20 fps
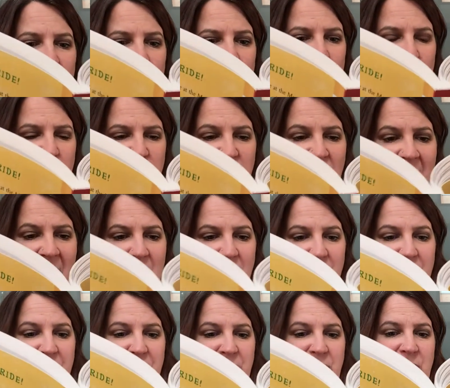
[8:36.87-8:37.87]

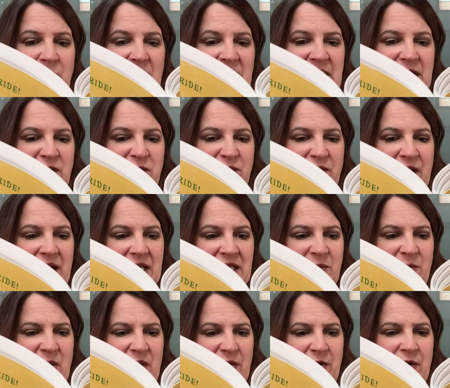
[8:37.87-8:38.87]
Ralph, cried his frightened
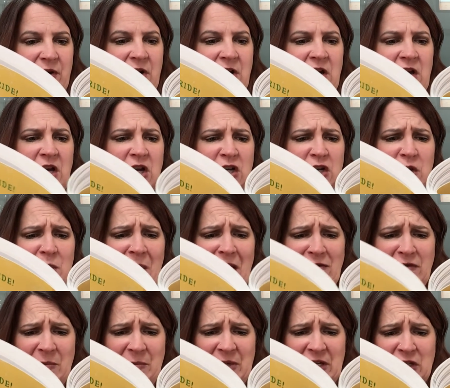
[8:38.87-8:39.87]
mother, you
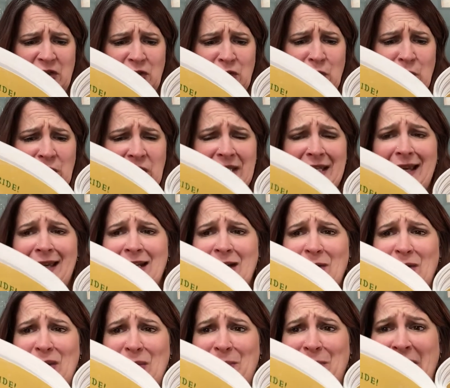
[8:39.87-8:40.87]
haven't been associating
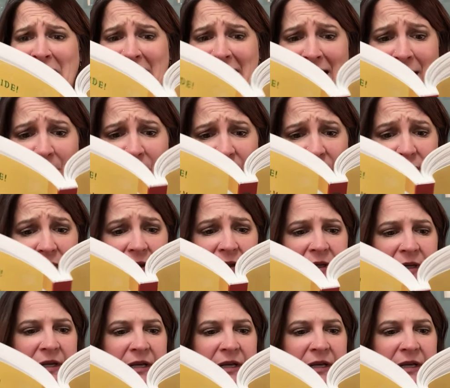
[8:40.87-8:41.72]
with people.